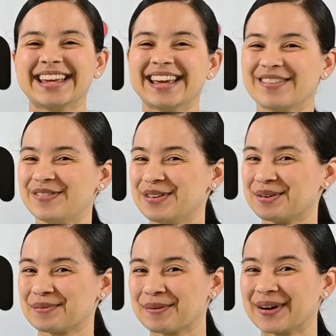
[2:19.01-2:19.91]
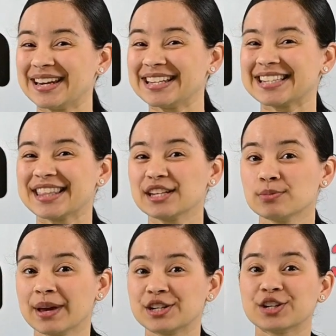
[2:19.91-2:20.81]
If you're pointing to this
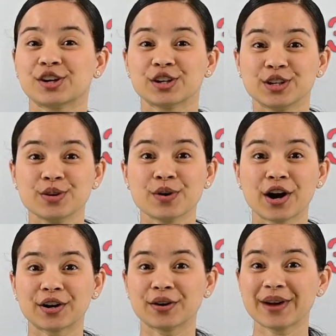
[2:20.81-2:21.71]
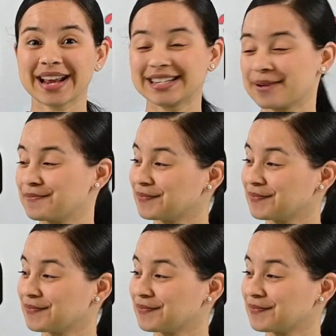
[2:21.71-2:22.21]
picture, you are correct.